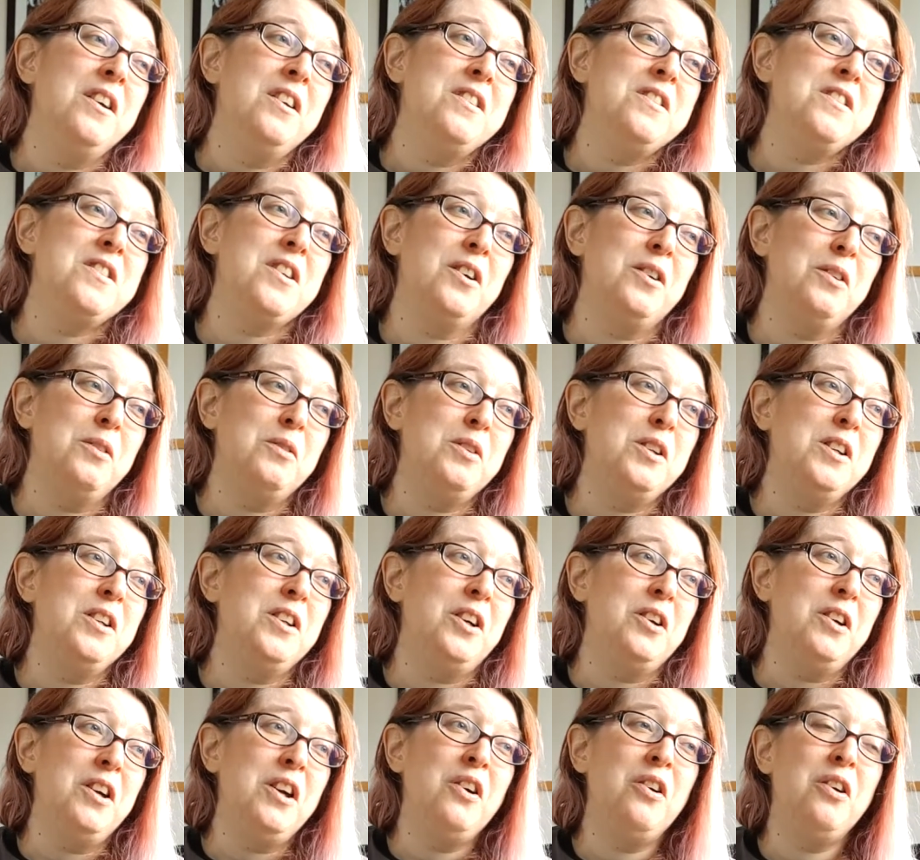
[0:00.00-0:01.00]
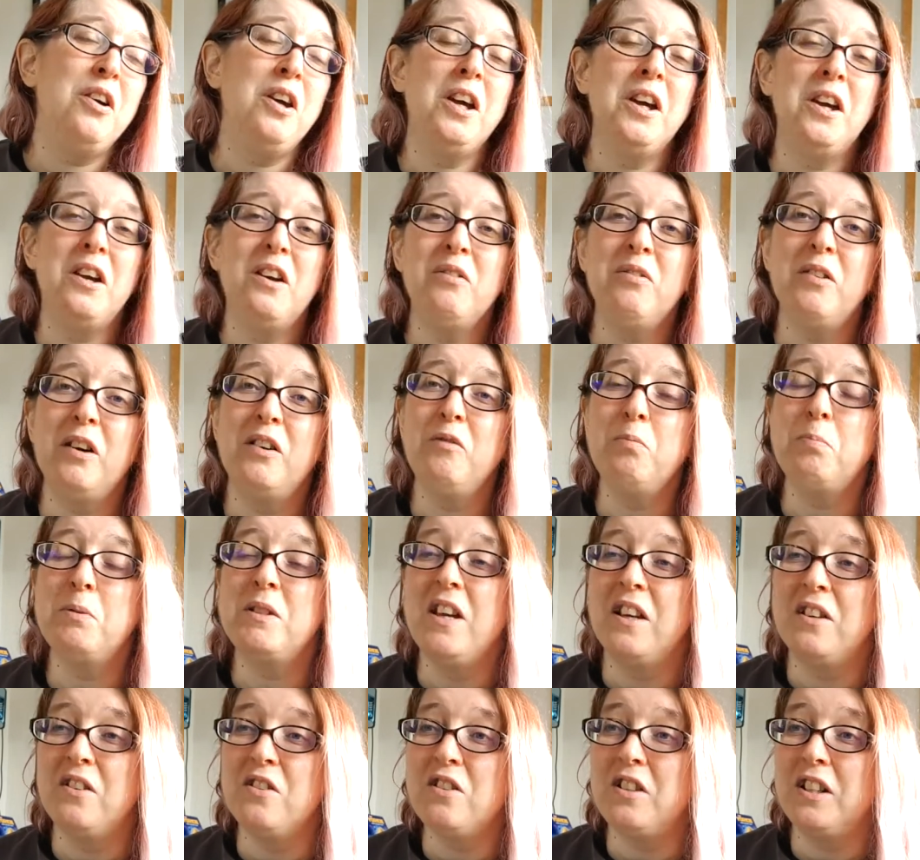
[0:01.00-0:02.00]
So, you know, if I've
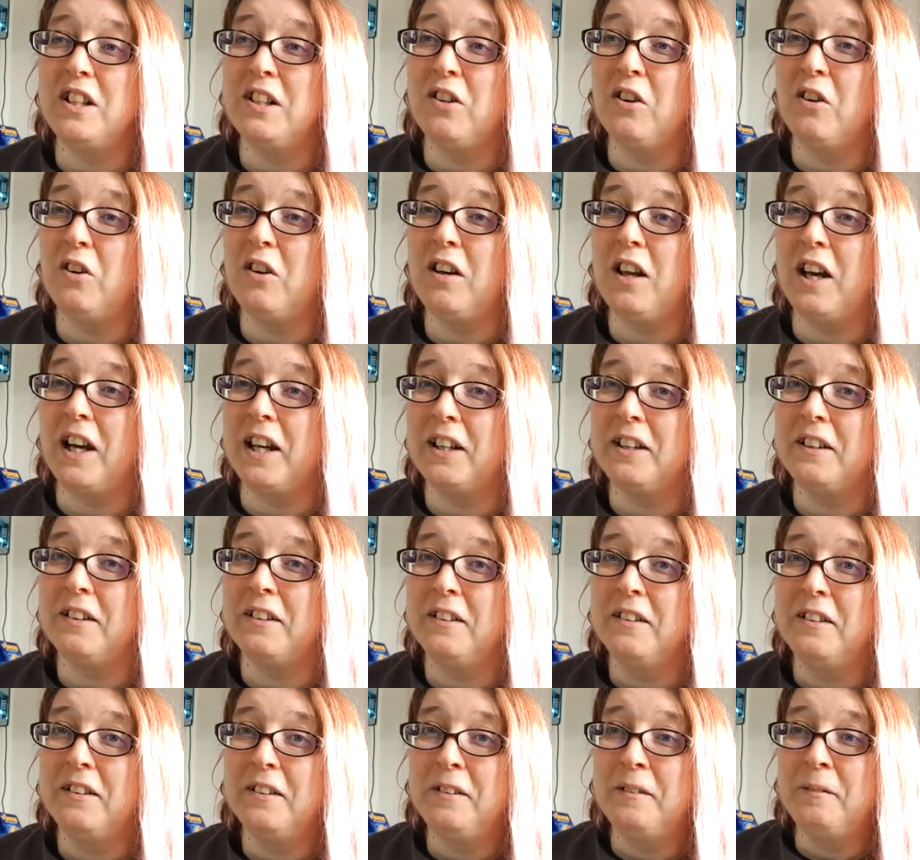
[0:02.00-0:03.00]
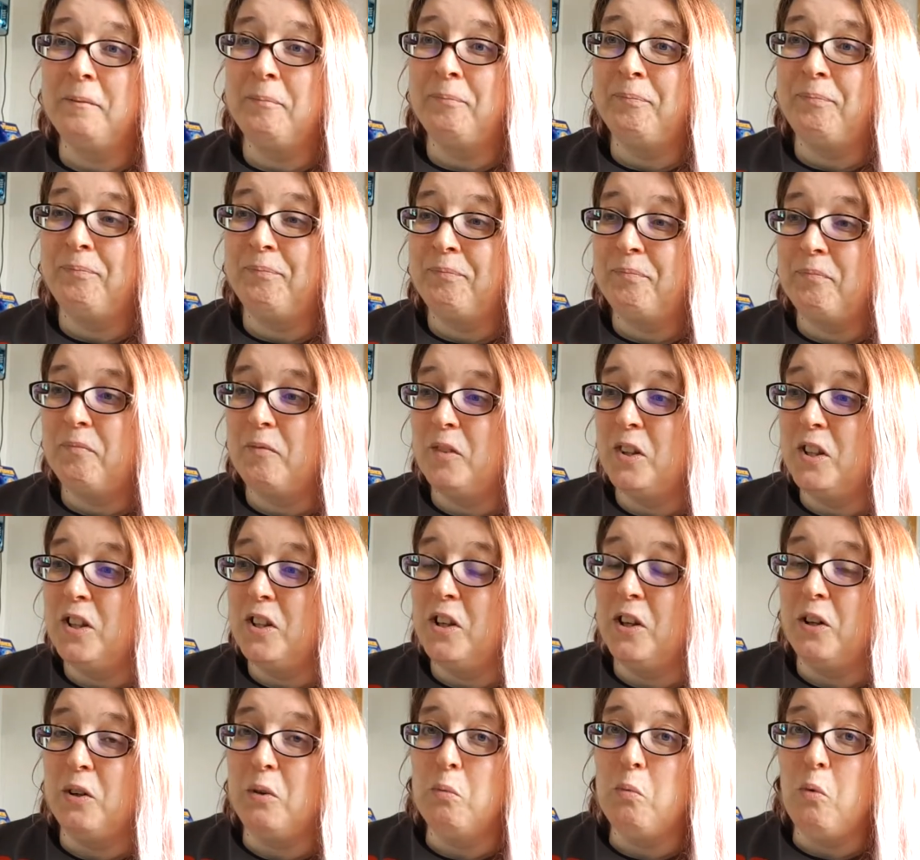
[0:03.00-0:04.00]
potentially got like, you
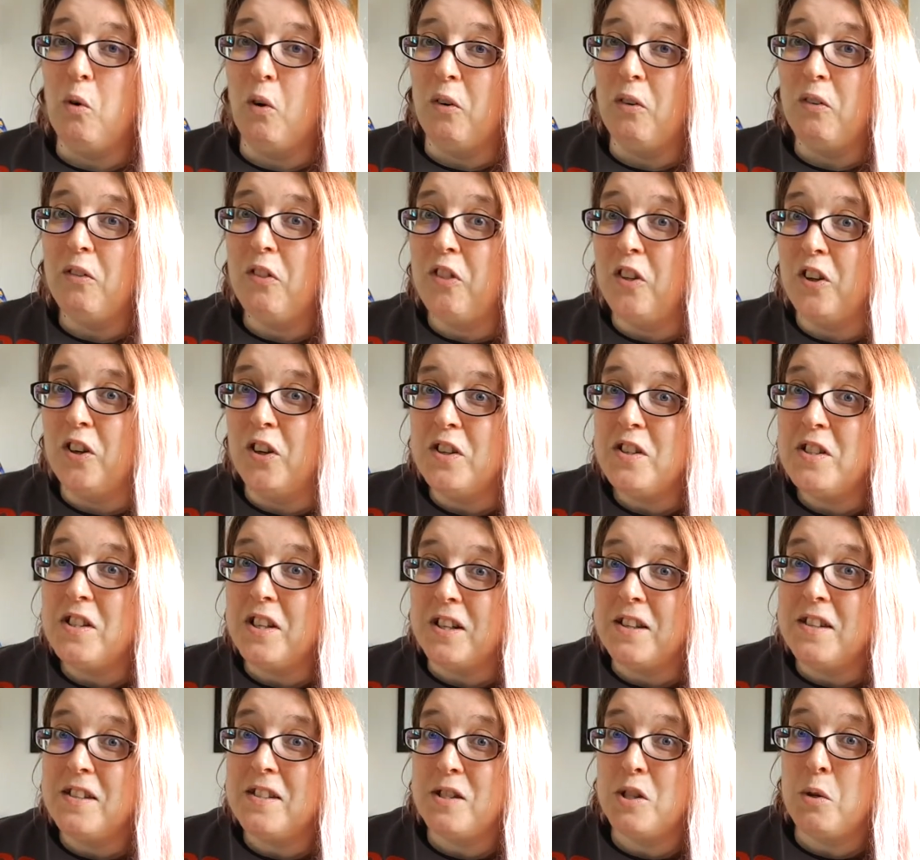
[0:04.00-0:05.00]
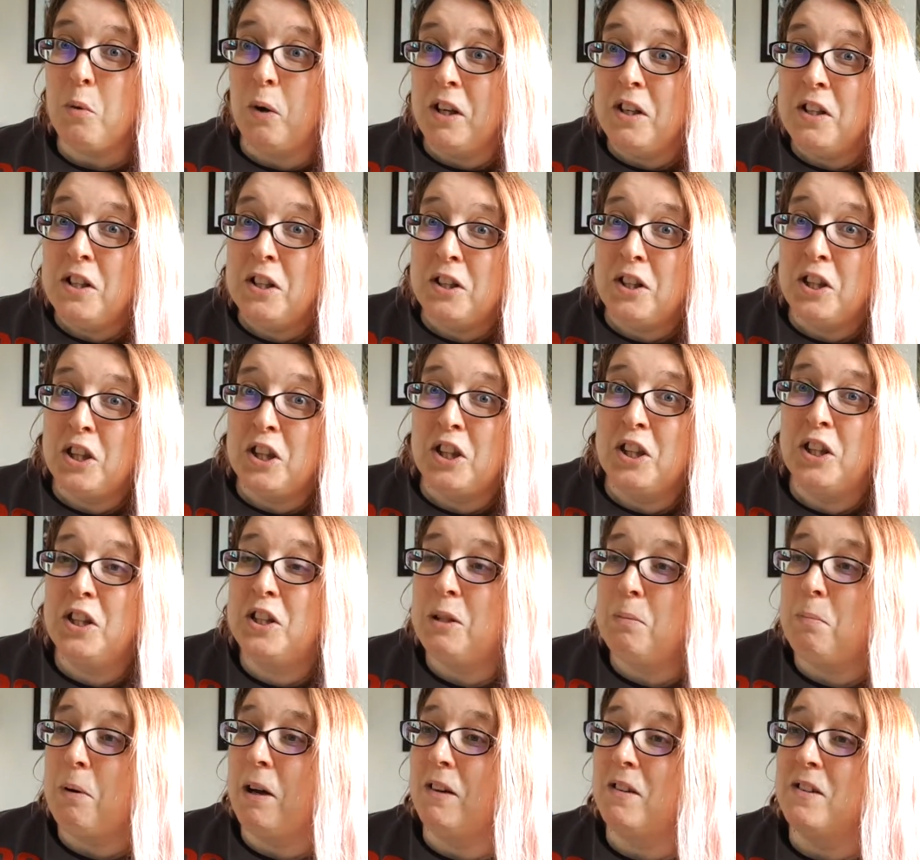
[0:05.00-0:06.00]
know what, 20 to
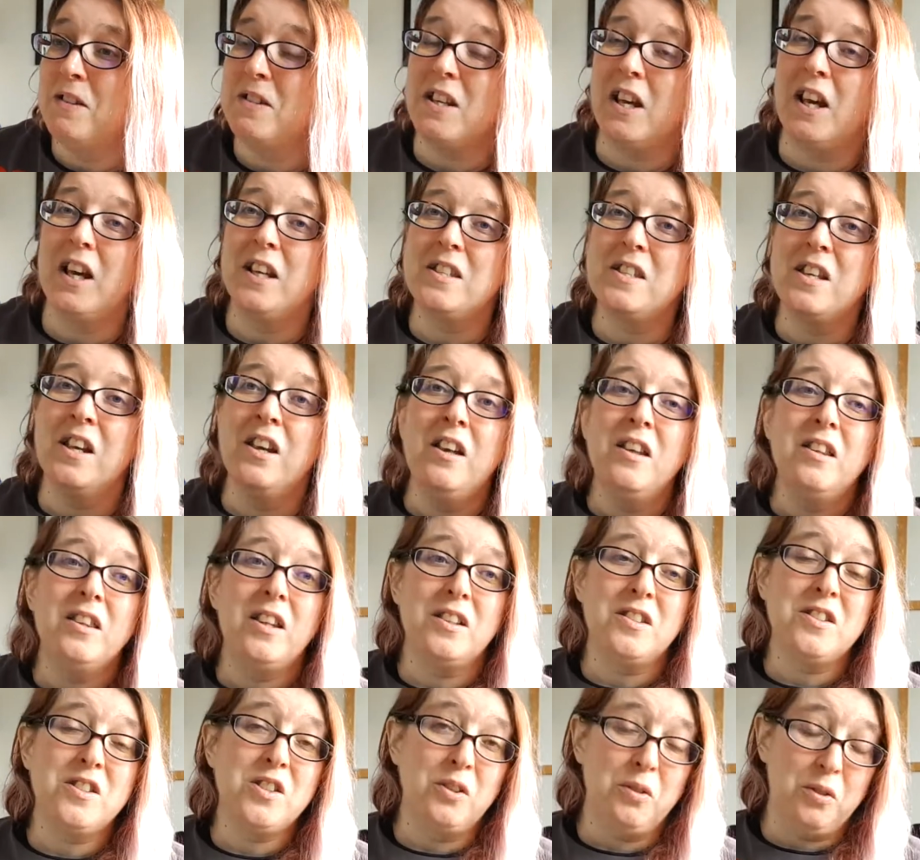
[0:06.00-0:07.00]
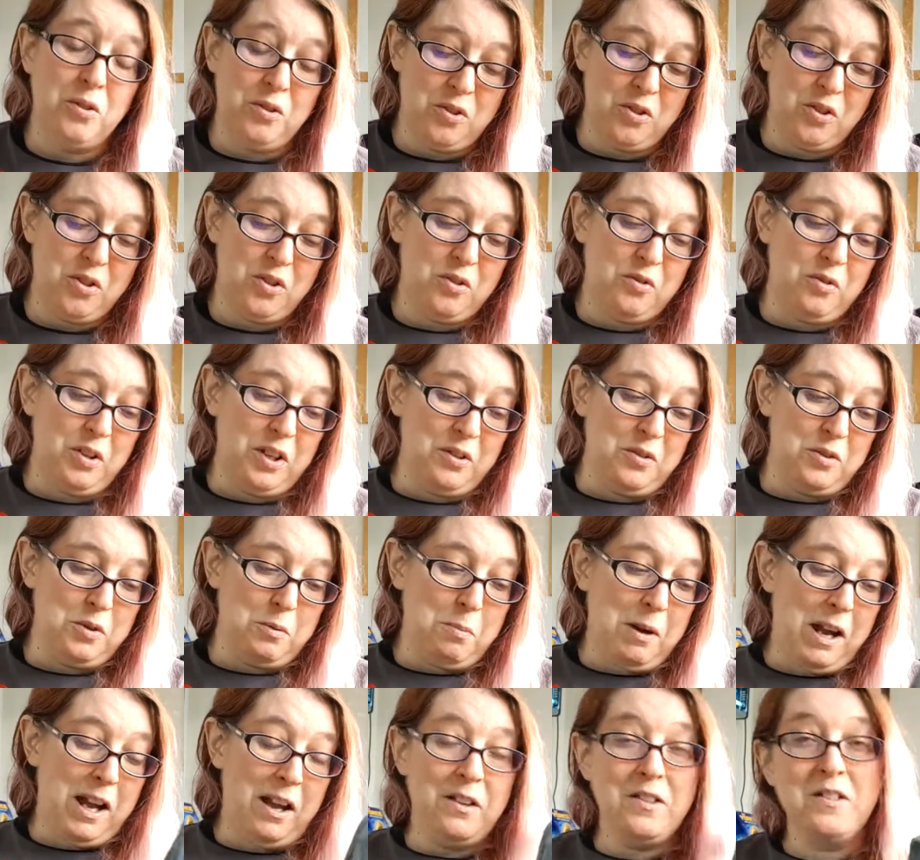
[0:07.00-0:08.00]
30 pound sets, that's £200 to
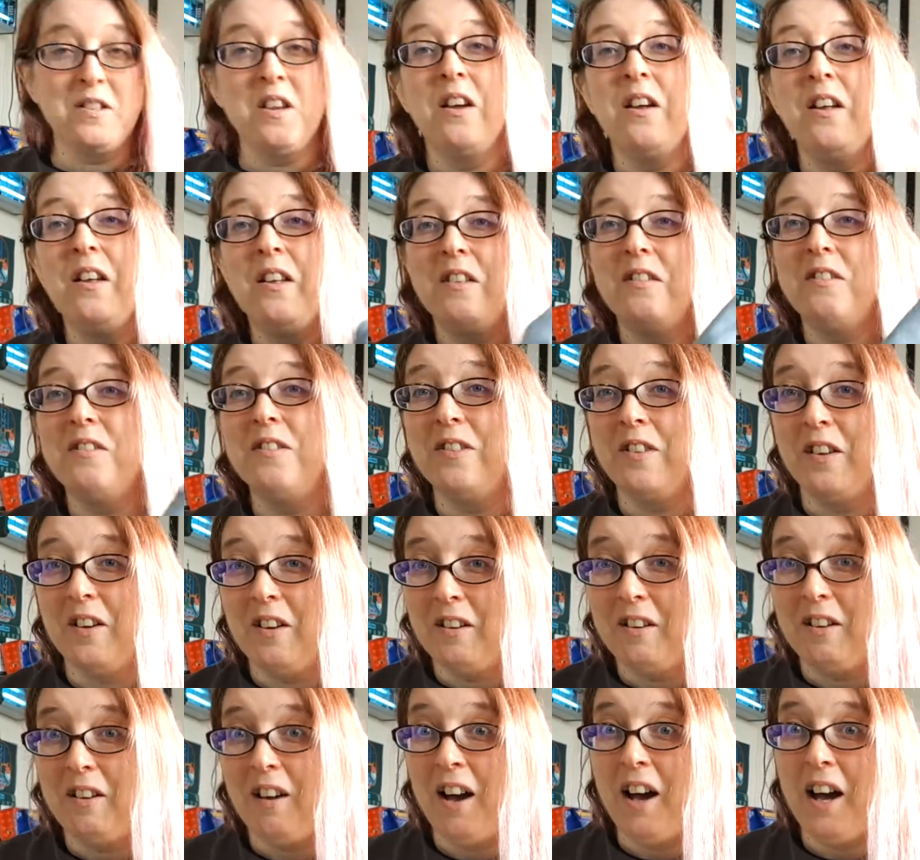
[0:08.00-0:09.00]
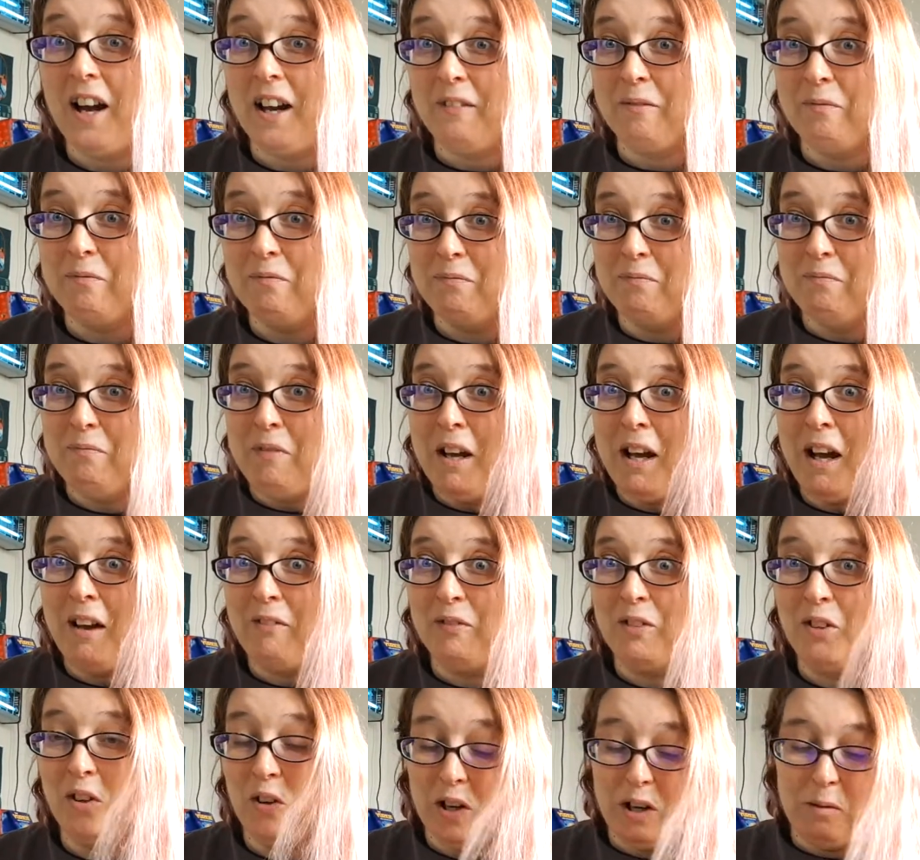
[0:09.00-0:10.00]
£300 that I
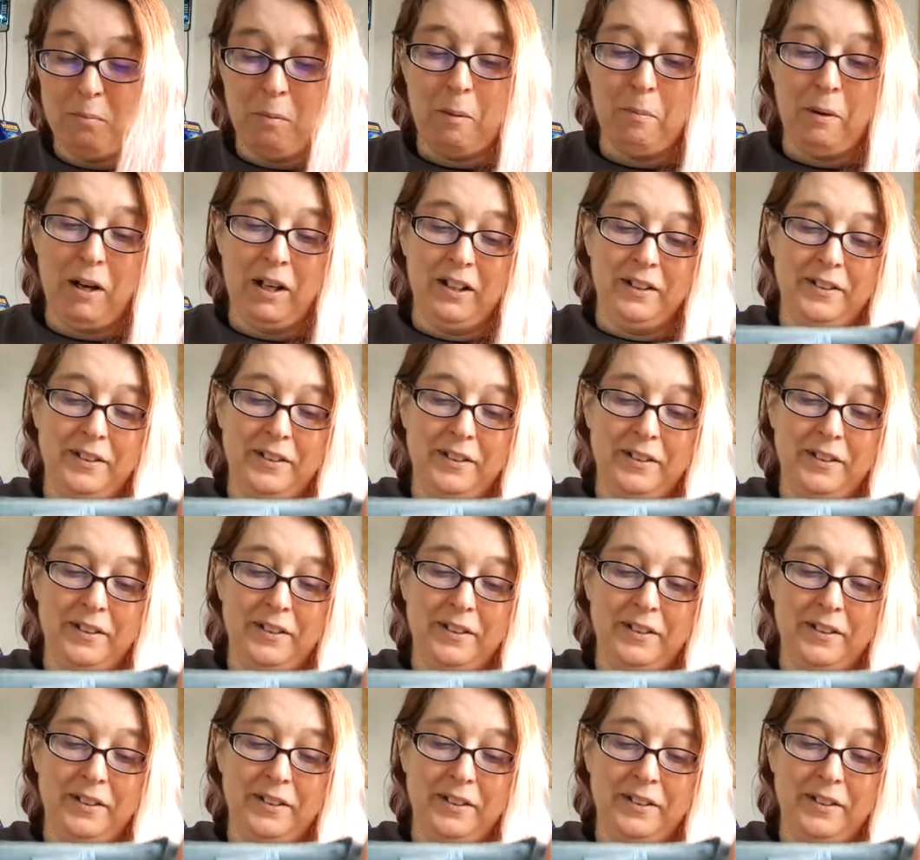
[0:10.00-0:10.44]
haven't got in my bank